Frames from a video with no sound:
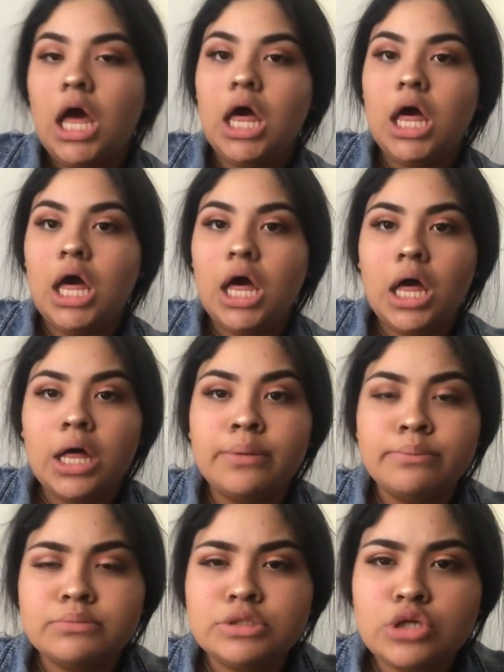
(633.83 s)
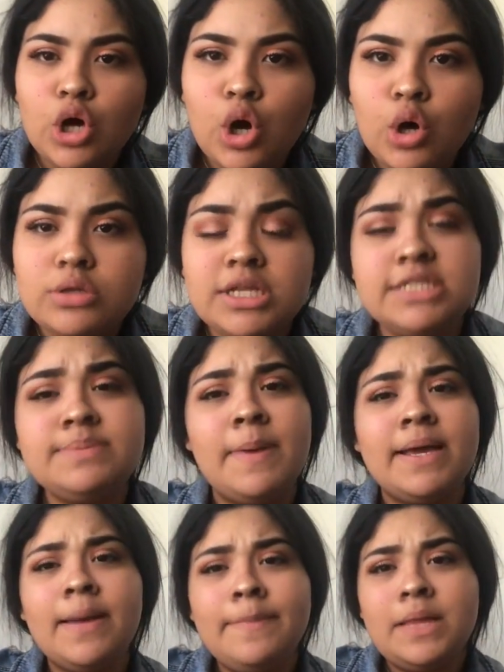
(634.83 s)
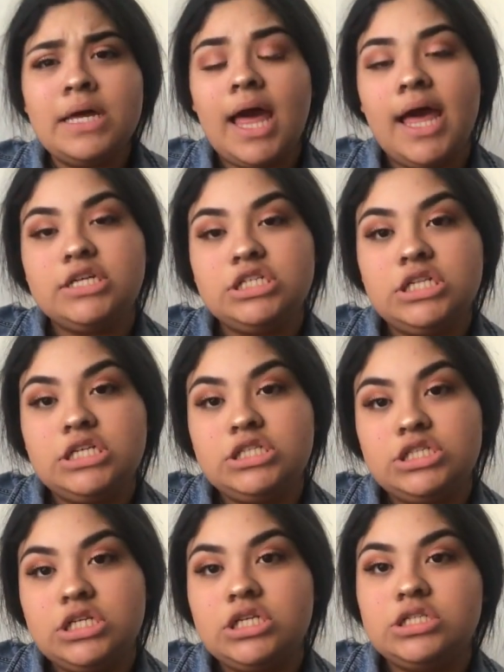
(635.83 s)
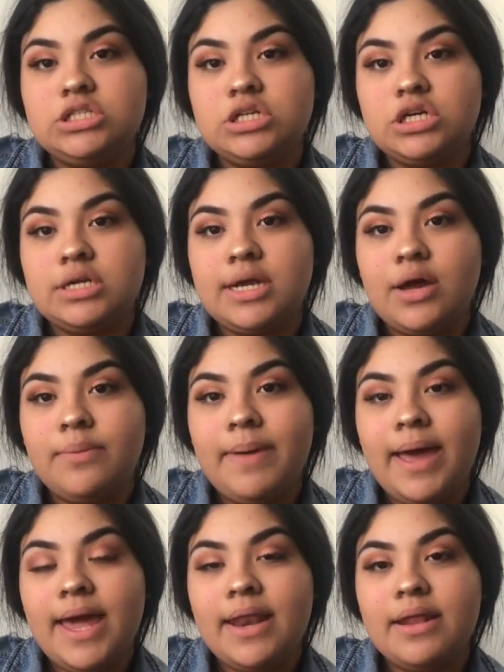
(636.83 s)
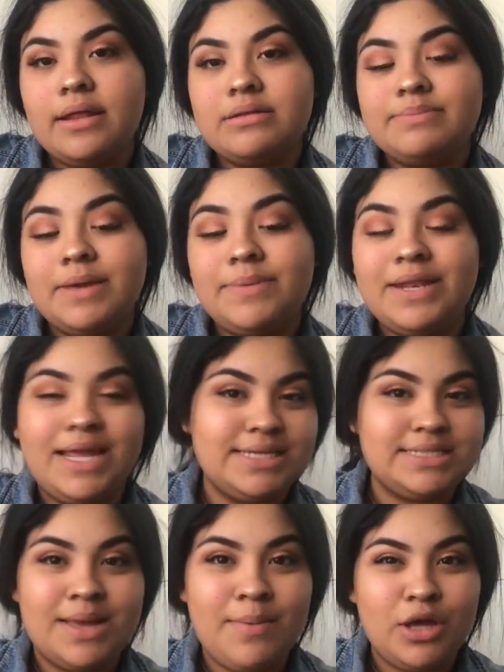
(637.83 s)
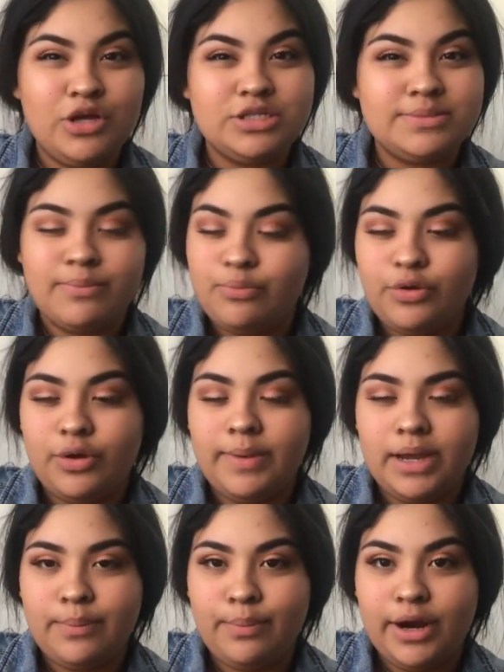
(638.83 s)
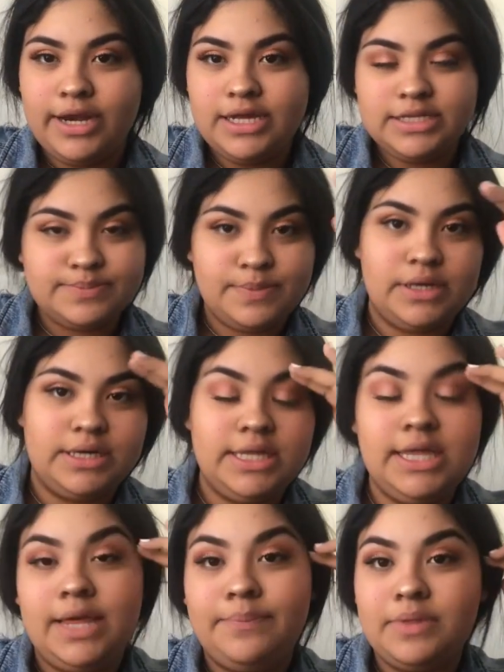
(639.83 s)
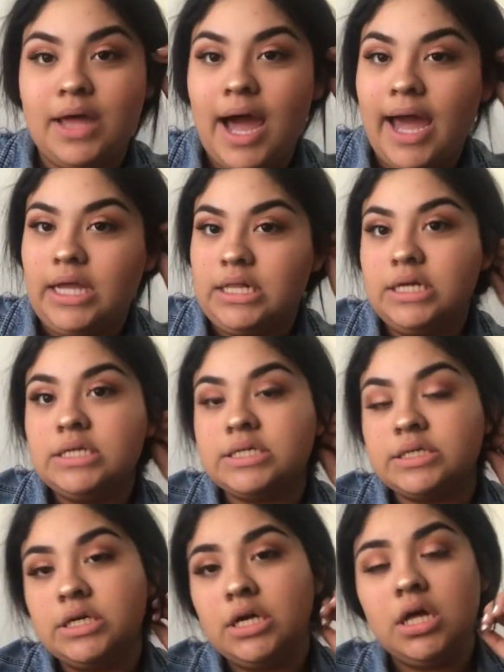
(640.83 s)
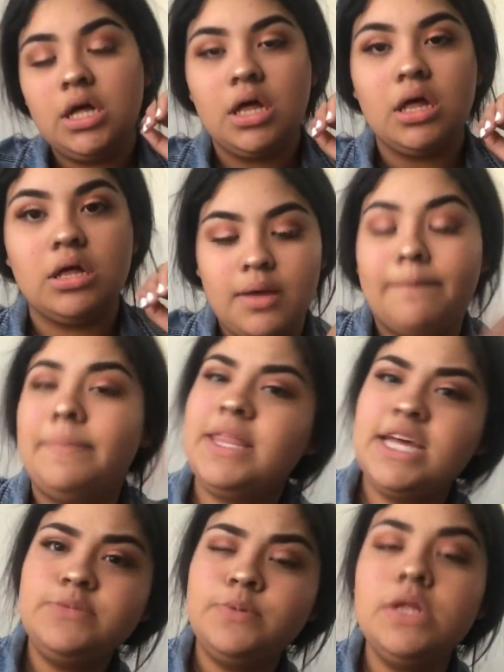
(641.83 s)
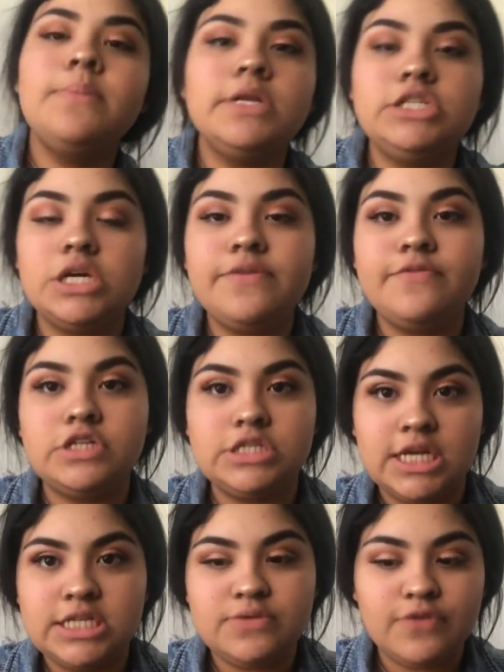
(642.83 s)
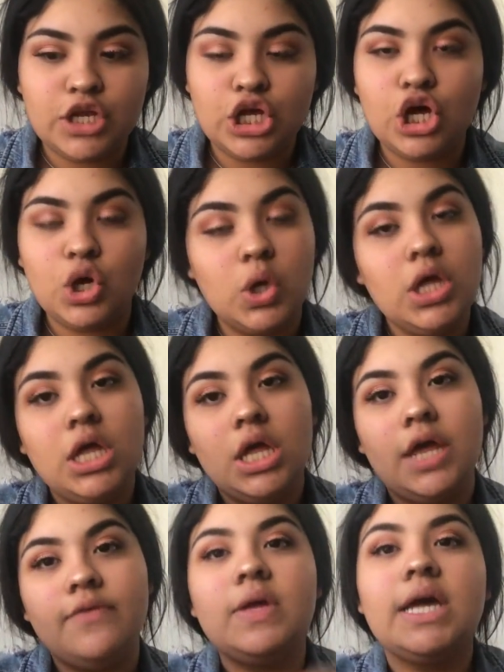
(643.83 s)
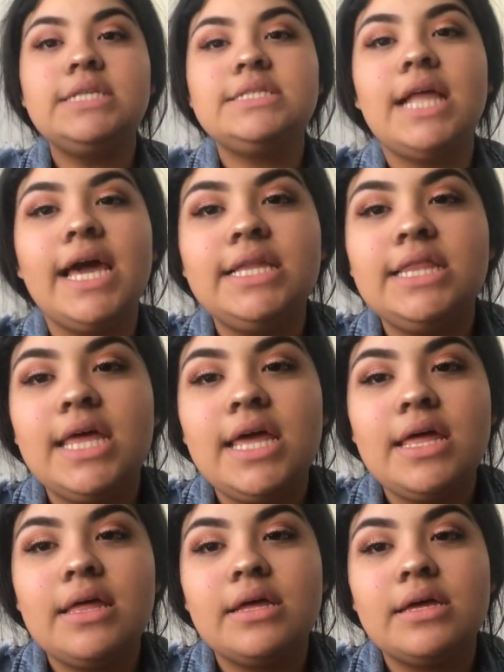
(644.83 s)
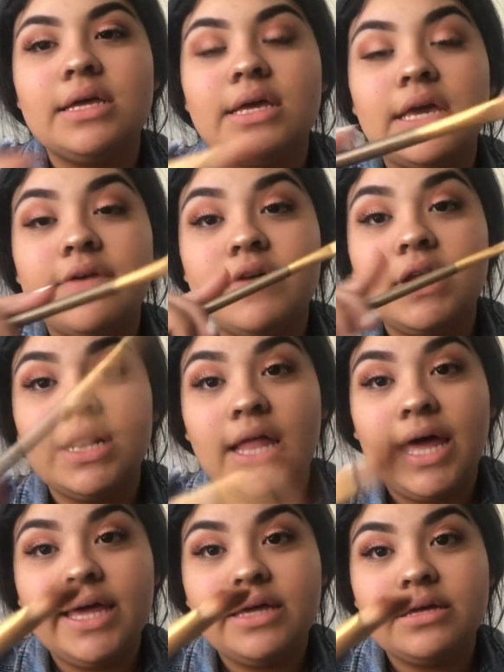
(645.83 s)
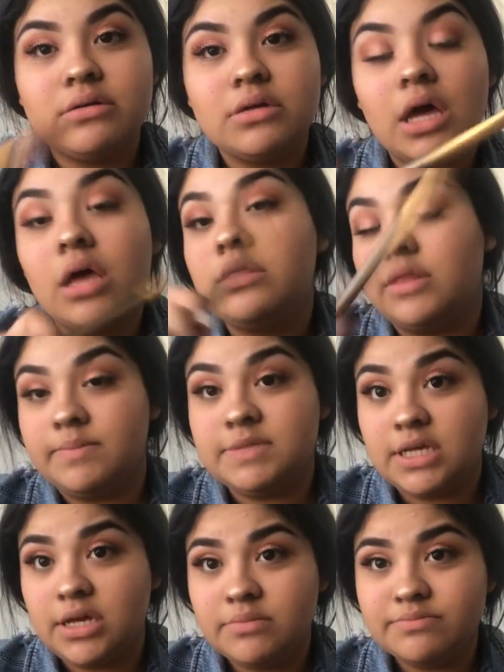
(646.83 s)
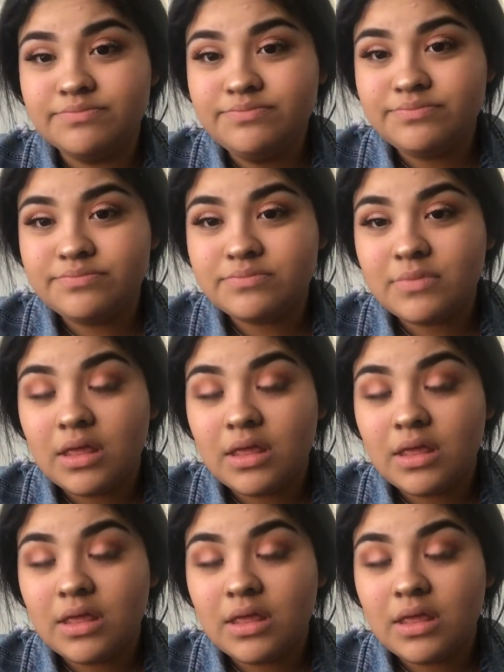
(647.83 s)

So this makeup look actually didn't turn out bad. Maybe next time I use real makeup products, but keep the eye look. But that's pretty much it for today's video. If you guys liked it, give it a like, a thumbs up.